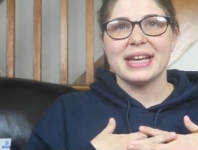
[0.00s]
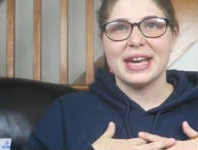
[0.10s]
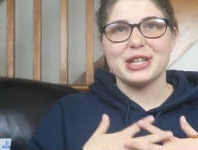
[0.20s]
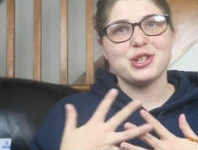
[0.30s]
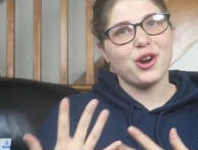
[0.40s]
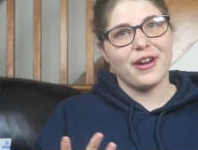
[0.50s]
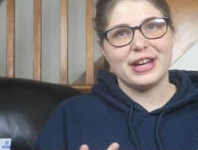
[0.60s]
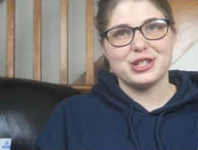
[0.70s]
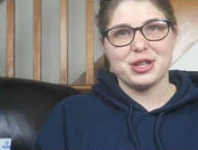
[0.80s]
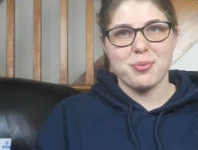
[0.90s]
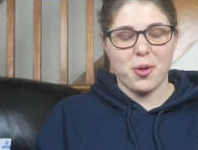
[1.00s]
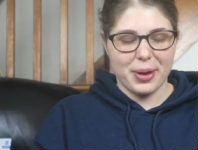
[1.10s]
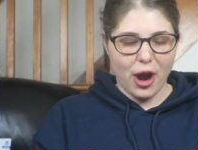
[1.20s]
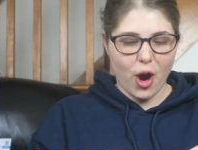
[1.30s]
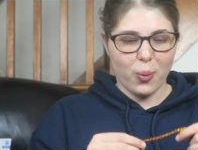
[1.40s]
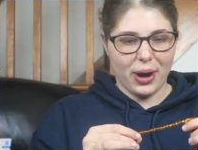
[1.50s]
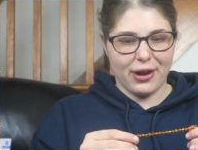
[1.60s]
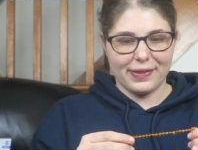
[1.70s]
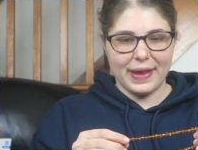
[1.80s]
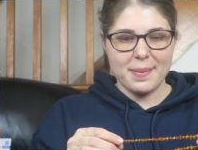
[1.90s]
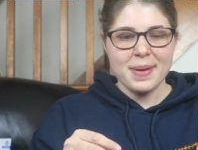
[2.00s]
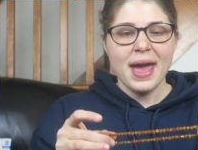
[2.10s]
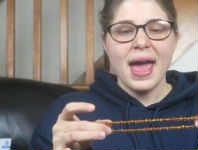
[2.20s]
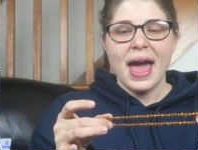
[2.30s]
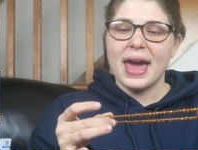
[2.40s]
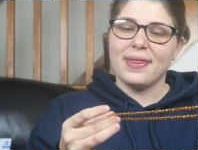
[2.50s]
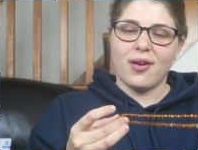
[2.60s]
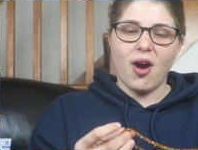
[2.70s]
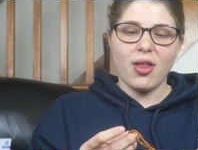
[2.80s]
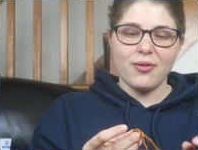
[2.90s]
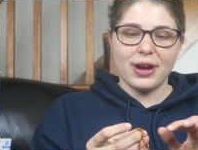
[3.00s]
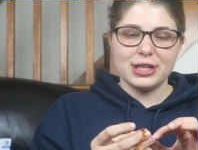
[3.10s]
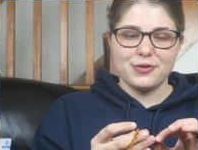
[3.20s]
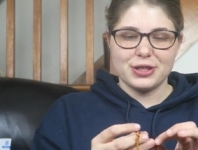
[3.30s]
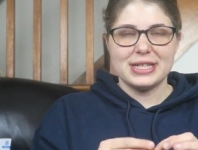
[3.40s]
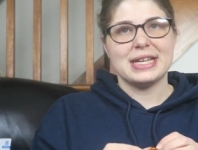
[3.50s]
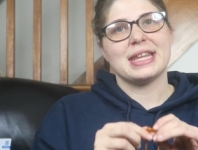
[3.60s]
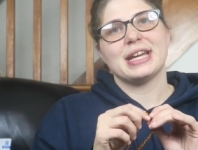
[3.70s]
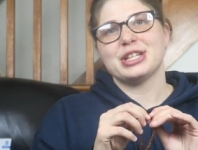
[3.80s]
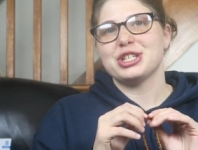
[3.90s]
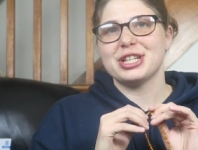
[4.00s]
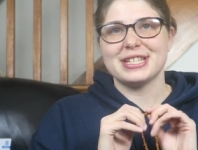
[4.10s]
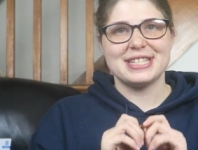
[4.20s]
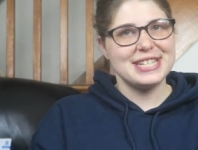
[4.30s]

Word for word: kids her age at the moment are wearing them and they're all the rage for teething. She is